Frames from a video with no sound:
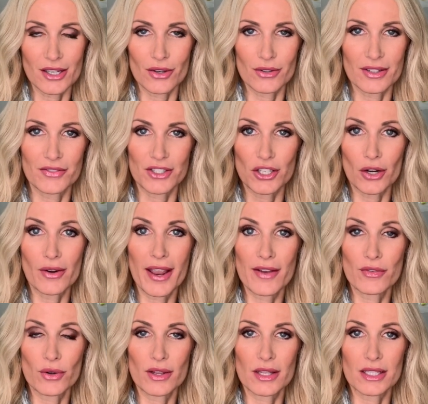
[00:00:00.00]
So if you don't
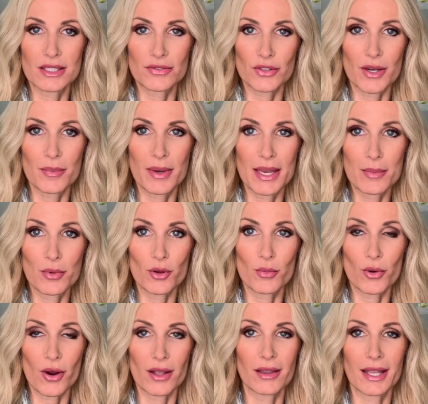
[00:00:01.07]
have one of these Free
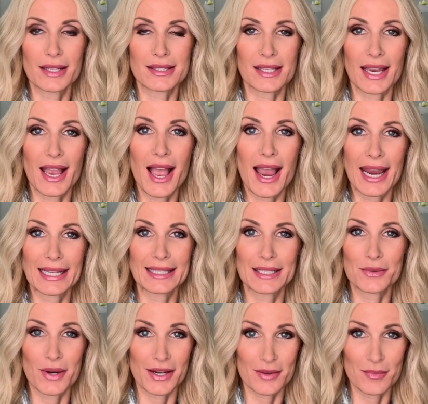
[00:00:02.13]
People bralettes, I
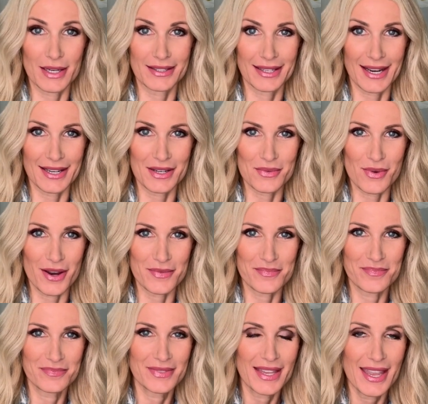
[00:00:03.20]
highly recommend getting one.